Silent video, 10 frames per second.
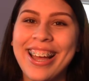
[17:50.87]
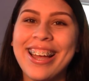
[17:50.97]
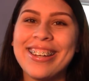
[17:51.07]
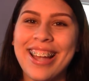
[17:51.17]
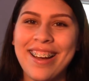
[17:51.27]

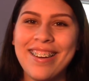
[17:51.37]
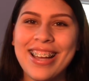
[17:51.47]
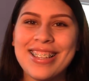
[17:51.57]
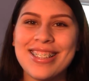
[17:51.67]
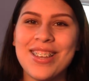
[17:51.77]
Now
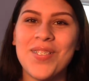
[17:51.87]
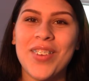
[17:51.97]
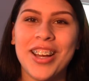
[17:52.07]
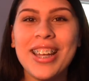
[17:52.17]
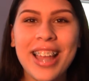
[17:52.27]
it's the
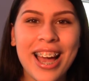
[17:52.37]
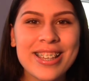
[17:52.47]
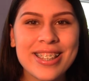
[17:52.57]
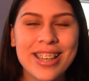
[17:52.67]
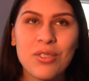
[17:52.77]
very
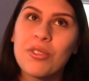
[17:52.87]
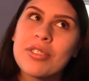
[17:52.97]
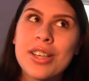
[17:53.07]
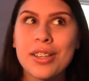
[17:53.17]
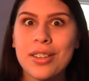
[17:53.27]
last thing, well,
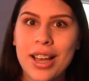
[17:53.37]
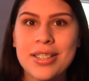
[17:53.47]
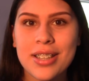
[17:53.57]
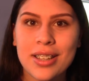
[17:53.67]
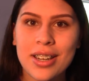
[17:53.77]
second to
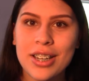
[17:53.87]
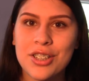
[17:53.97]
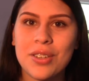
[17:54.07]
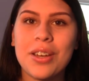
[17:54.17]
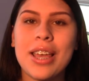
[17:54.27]
last thing that I
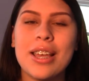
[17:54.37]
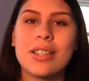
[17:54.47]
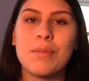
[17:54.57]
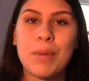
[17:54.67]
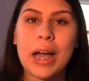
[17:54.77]
do
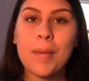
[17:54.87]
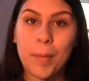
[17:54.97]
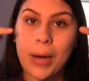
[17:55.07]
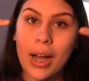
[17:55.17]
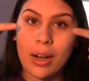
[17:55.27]
is my
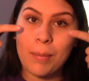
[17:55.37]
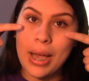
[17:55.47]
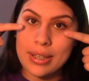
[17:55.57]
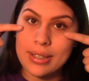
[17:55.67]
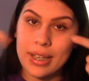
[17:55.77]
bottom
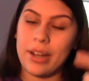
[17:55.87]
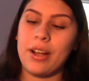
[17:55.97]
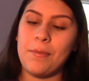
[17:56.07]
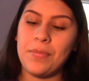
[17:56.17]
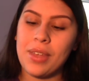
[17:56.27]

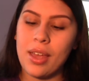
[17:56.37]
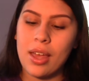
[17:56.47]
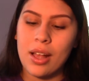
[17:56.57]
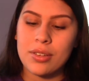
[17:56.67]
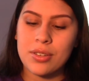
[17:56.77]
mascara.
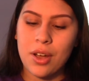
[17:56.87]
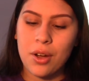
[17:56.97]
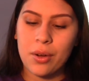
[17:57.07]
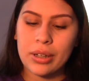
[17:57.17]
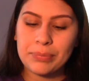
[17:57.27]

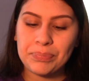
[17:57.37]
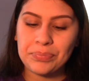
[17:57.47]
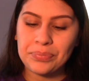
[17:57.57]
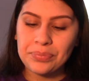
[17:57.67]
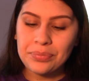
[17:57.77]
So
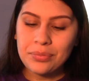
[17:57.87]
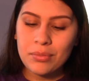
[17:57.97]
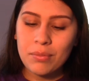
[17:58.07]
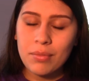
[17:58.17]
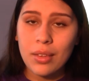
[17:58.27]

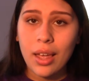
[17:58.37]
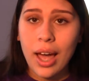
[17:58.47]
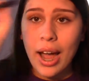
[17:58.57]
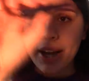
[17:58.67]
I